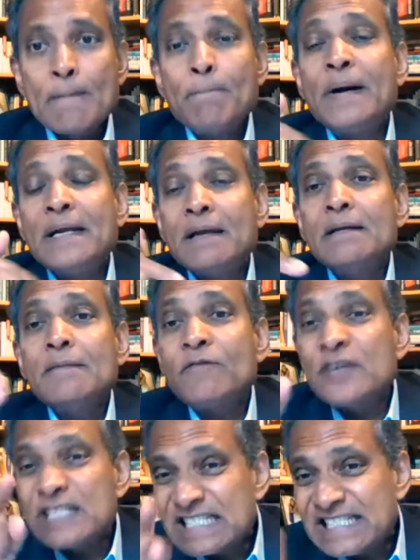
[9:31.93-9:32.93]
But
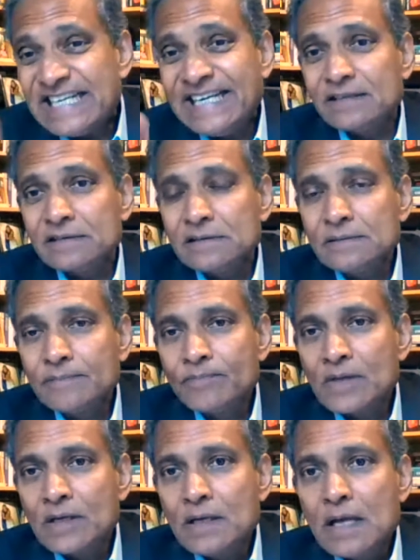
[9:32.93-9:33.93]
for steel,
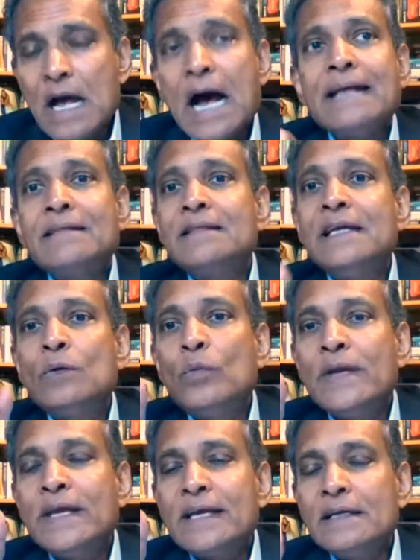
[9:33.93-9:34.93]
I think
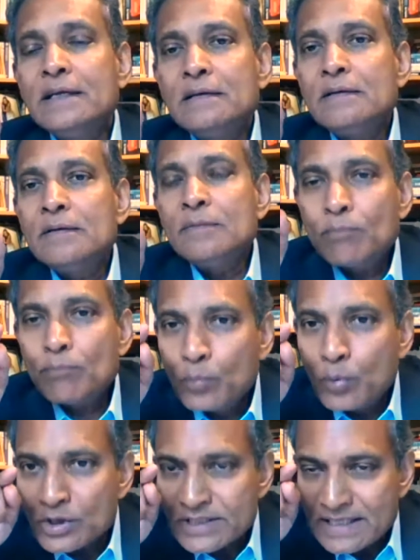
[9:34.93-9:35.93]
we can
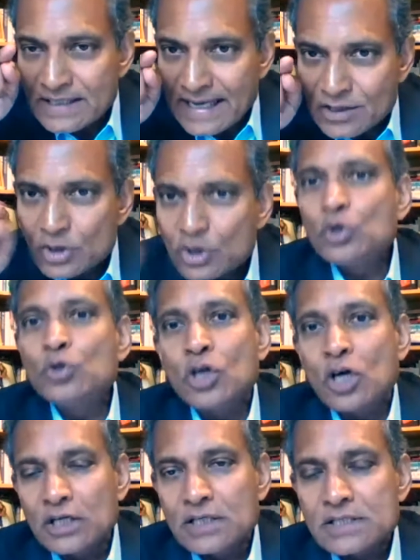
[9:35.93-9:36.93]
put in at
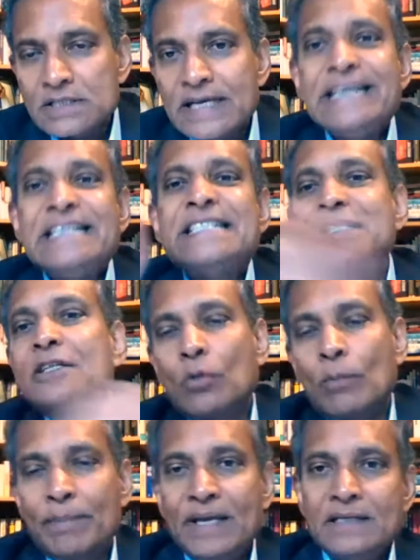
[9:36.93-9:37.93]
$2 and still
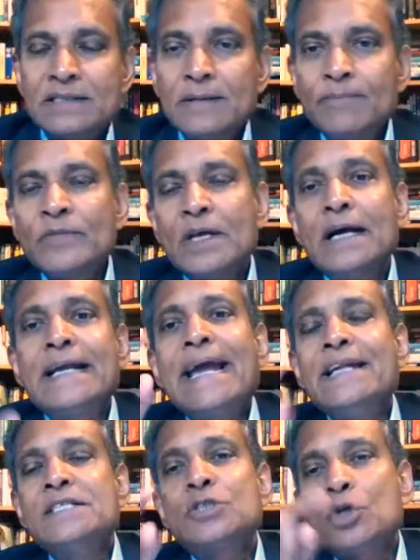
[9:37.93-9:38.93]
compete
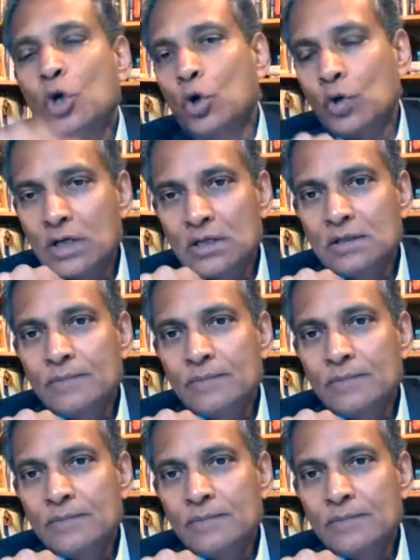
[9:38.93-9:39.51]
against coke.